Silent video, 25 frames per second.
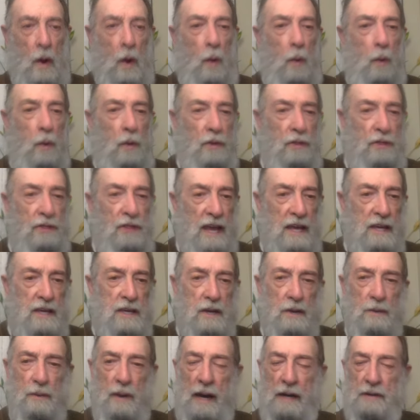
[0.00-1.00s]
Well, thank
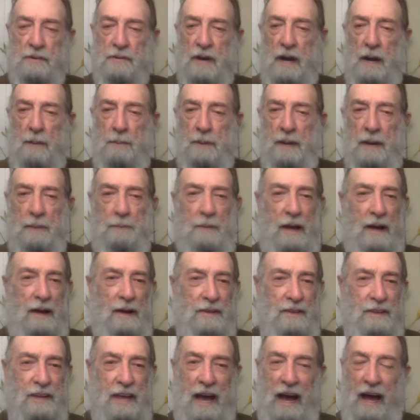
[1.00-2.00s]
you, Rat Trap. And I'm, uh,
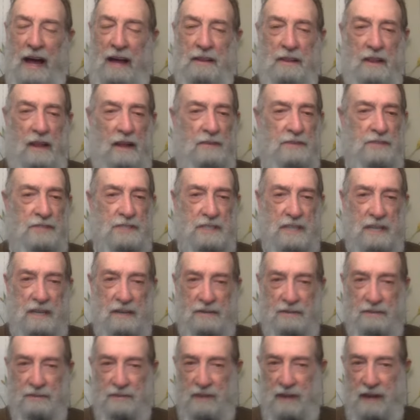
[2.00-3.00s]
yeah, I love
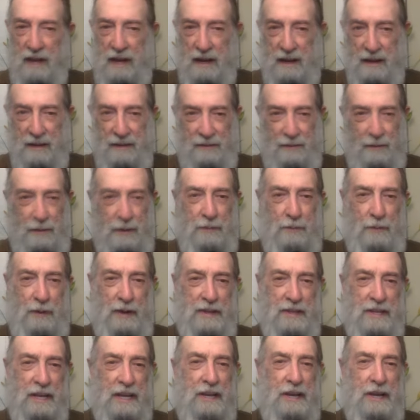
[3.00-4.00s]
Steve. Uh, we,
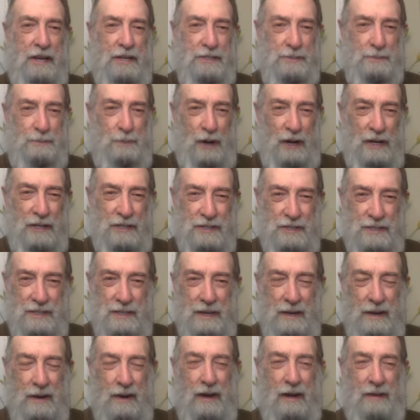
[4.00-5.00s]
we did his books.
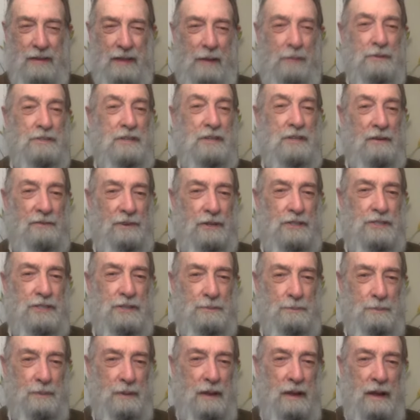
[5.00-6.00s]
Uh, that was our
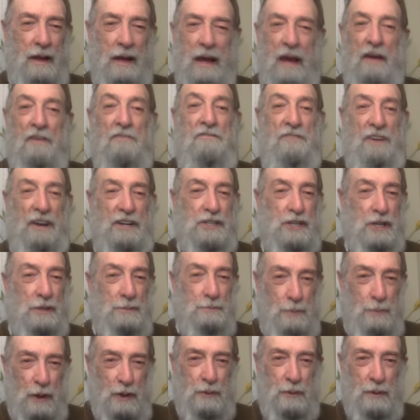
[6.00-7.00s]
first
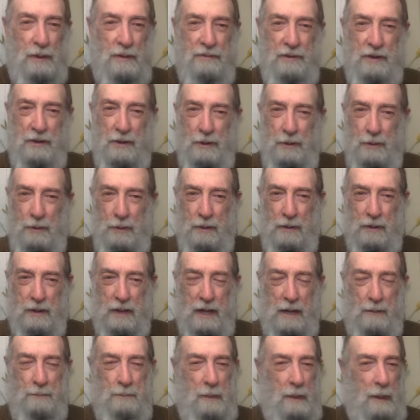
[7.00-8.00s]
fiction book review
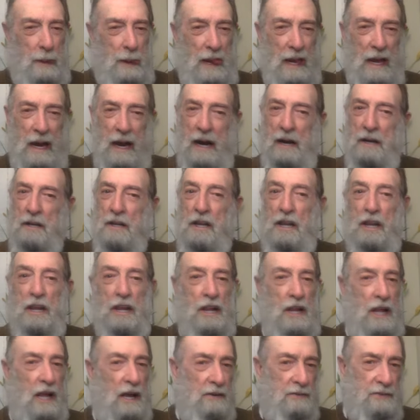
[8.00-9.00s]
club.
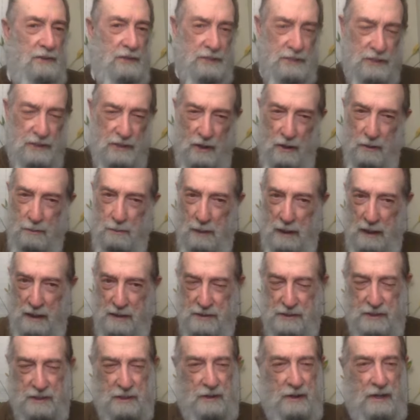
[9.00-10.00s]
Love the
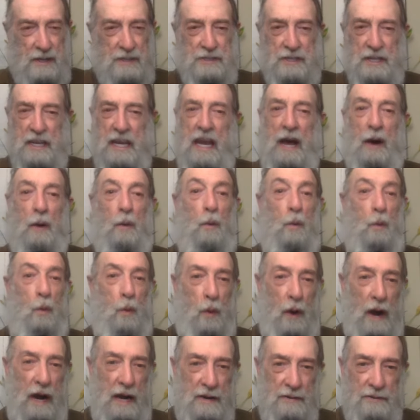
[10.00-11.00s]
Stonemont series. Can't
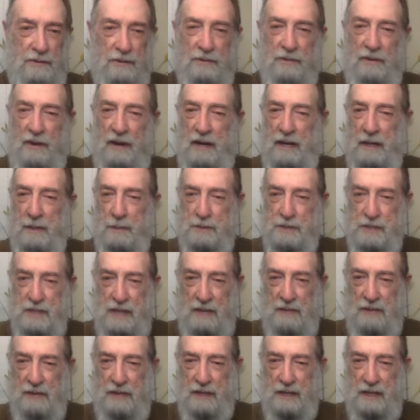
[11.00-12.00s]
wait for volume
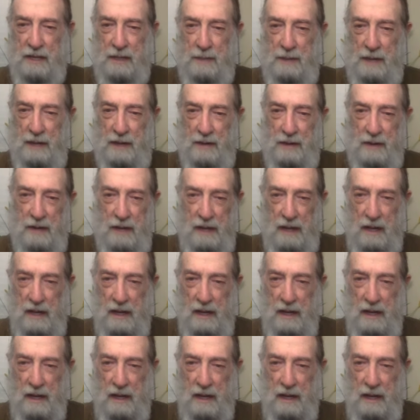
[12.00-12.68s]
seven to come out.